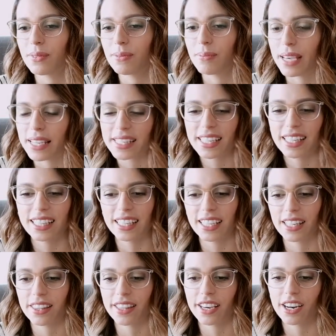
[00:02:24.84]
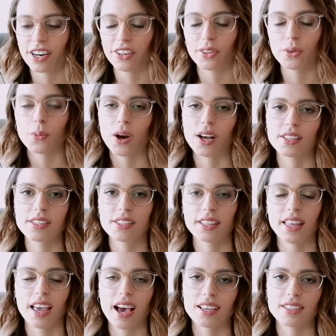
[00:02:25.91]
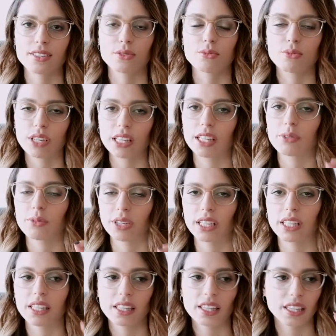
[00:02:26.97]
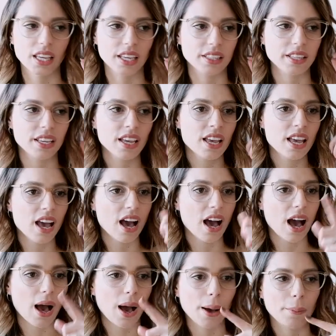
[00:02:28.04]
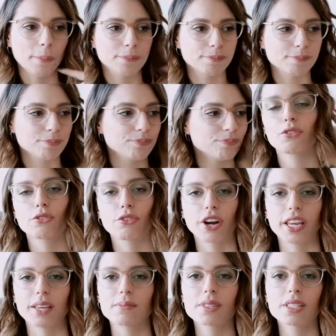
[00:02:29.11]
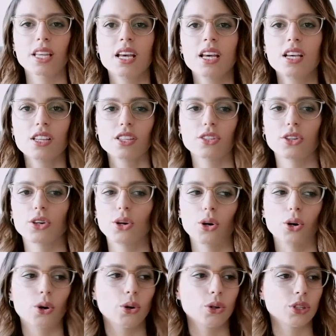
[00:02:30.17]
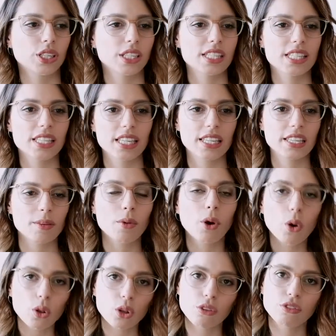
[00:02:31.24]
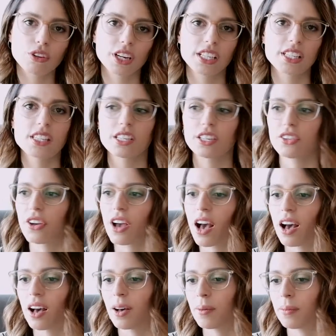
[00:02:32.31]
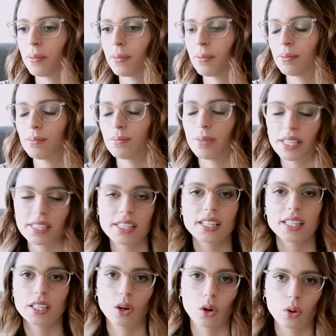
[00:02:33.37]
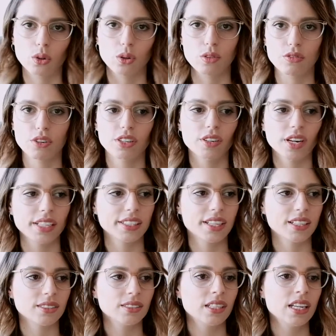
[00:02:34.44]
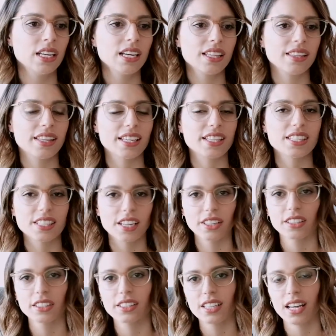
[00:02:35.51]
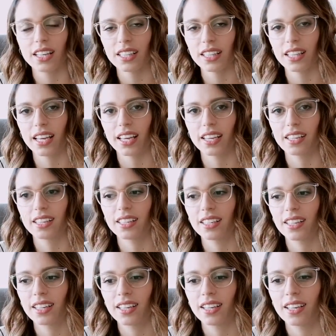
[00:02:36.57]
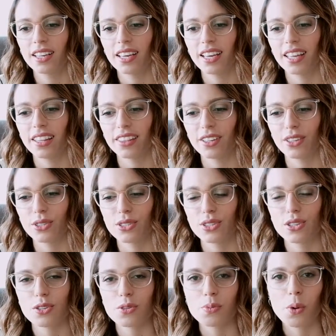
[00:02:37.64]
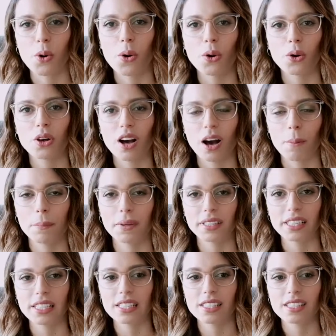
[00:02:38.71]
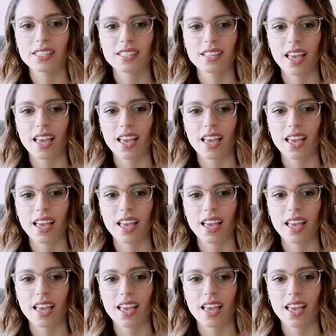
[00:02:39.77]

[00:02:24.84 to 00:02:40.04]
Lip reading: Basically they are the ones that has a really thin frames, so you can see them all over Instagram, basically all over right now. They started kind of like in those small companies,